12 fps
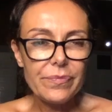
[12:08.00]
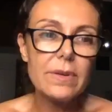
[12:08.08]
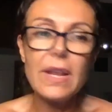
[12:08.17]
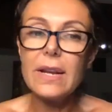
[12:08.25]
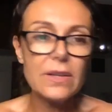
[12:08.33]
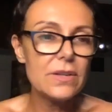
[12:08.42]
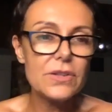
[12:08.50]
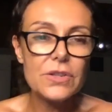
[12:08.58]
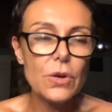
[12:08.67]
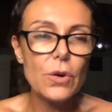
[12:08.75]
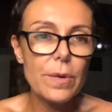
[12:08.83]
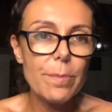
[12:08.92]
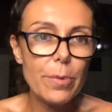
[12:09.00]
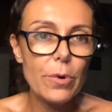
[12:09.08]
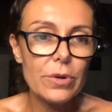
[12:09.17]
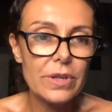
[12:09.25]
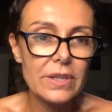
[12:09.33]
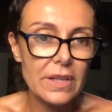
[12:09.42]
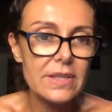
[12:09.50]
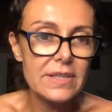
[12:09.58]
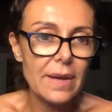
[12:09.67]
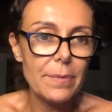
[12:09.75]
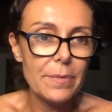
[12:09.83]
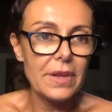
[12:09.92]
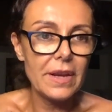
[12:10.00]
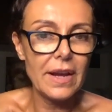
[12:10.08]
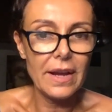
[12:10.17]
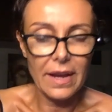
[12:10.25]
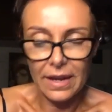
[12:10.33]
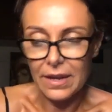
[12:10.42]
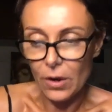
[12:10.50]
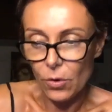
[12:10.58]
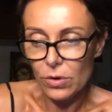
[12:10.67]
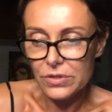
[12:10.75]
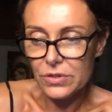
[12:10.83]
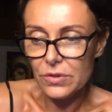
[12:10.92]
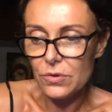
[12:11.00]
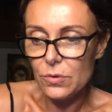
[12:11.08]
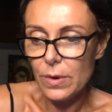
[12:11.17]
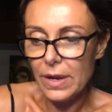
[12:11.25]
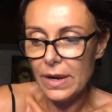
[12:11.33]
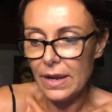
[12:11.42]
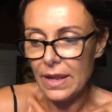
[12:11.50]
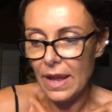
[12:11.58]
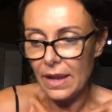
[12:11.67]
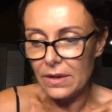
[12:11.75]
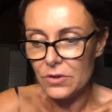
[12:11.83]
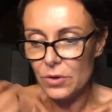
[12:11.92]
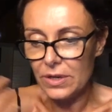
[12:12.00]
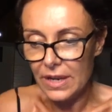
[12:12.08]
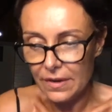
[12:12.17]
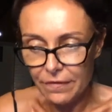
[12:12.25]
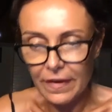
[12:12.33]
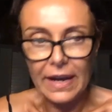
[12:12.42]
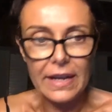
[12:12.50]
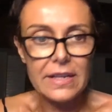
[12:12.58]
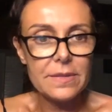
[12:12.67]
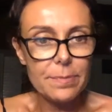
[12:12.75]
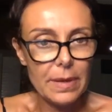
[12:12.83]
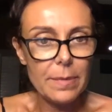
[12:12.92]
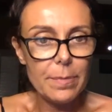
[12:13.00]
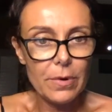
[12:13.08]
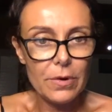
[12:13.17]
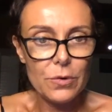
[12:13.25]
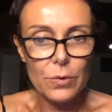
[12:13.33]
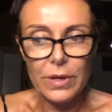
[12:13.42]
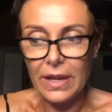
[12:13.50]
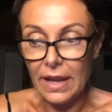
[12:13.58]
that is so important. That's something I also do, and I actually advise people doing.